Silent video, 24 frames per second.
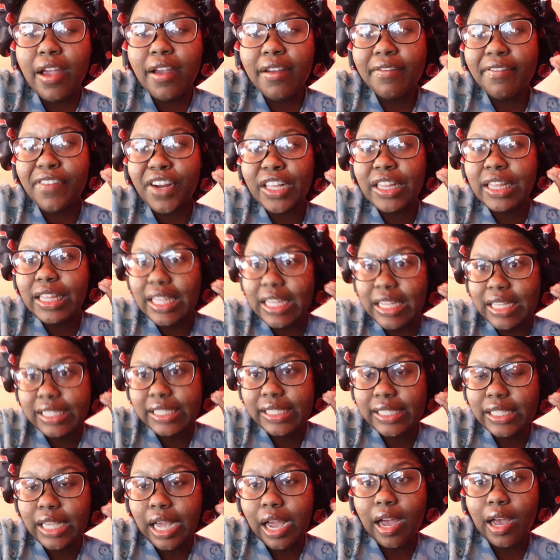for
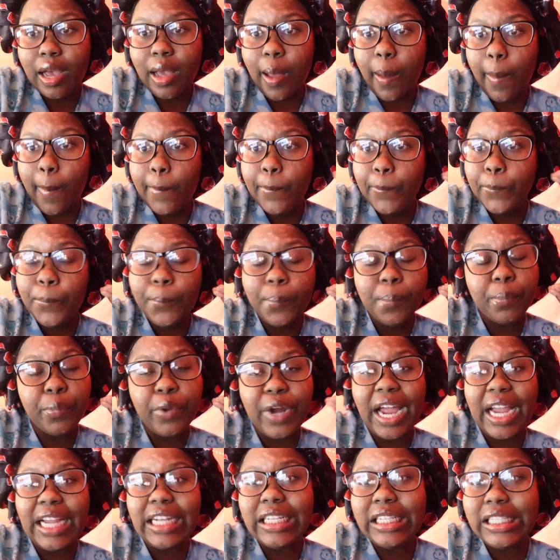this um
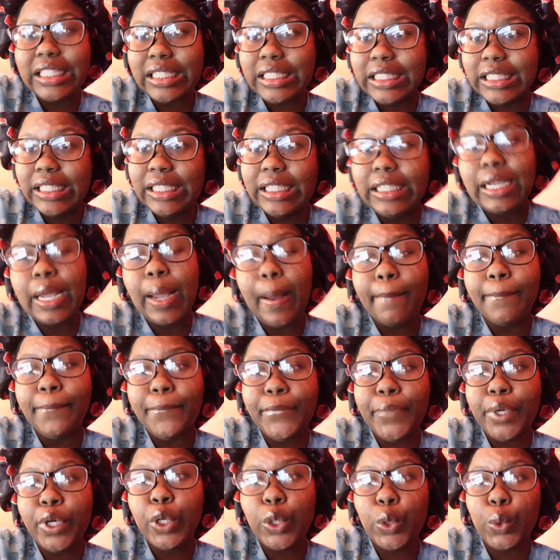pregnancy
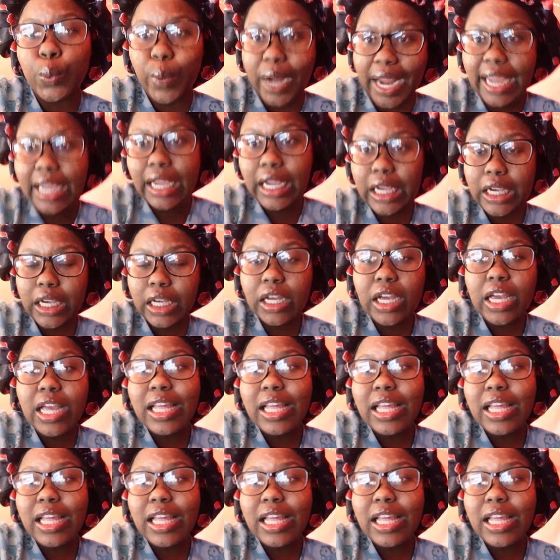prank